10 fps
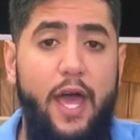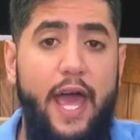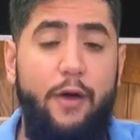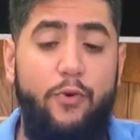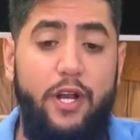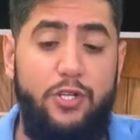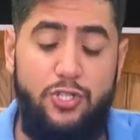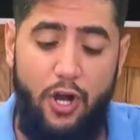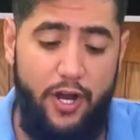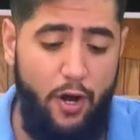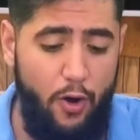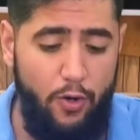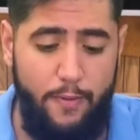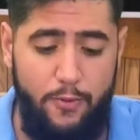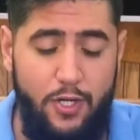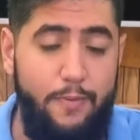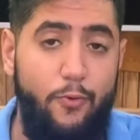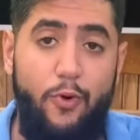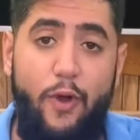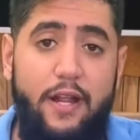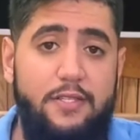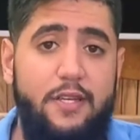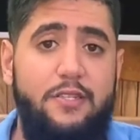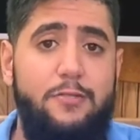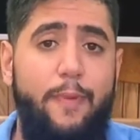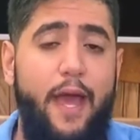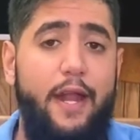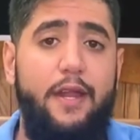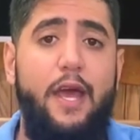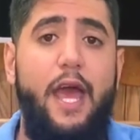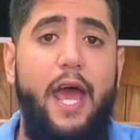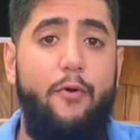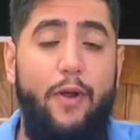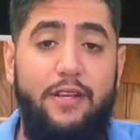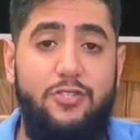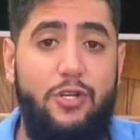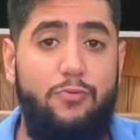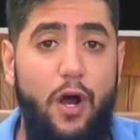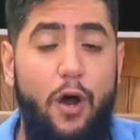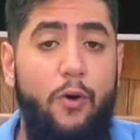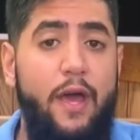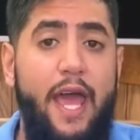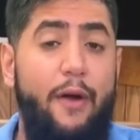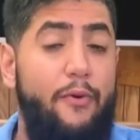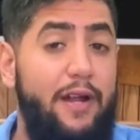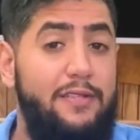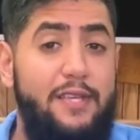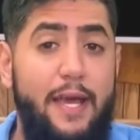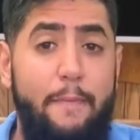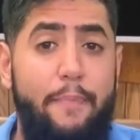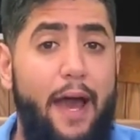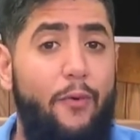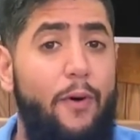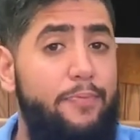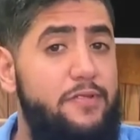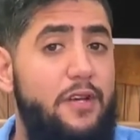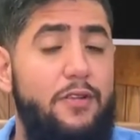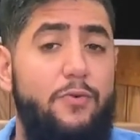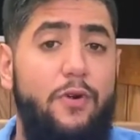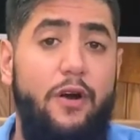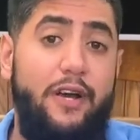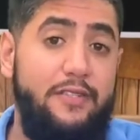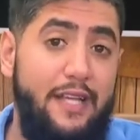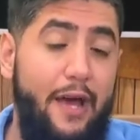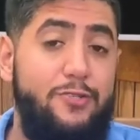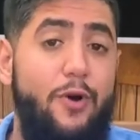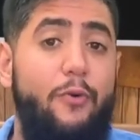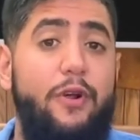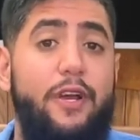And we're going to start in our own community, but we're ready to expand, and we're ready to grow, and we're ready to impact 1% of the world, because that's what we're